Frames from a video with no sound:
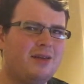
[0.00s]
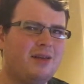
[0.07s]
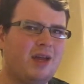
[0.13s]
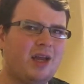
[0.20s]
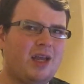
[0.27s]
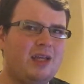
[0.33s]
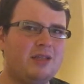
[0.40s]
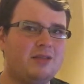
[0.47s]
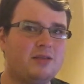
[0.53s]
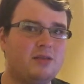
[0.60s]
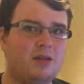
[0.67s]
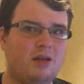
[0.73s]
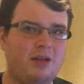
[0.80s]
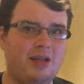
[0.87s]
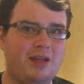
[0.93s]
Like, he's
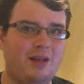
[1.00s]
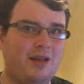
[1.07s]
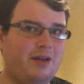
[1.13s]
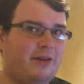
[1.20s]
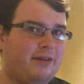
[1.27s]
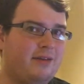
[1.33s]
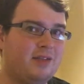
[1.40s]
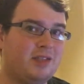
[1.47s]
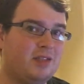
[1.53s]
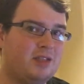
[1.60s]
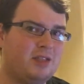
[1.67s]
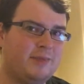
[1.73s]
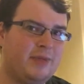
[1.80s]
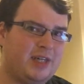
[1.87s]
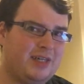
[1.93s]
clearly not the
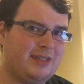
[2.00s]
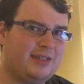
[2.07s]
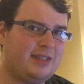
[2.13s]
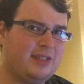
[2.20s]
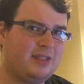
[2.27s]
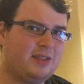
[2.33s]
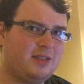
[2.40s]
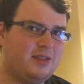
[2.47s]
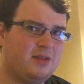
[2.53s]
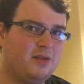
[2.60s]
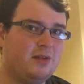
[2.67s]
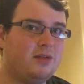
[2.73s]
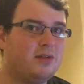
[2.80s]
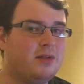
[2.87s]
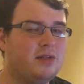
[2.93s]
smartest
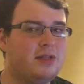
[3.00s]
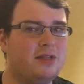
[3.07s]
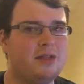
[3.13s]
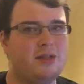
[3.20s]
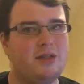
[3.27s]
or the